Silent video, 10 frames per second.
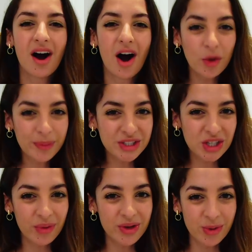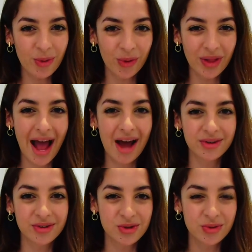I'll be showing you all how
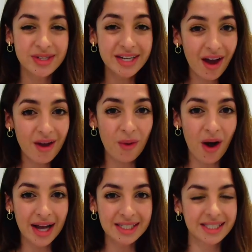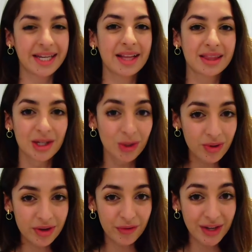to do DIYs to get the
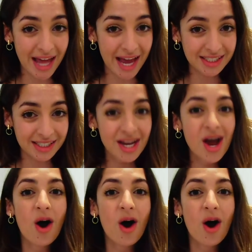look for less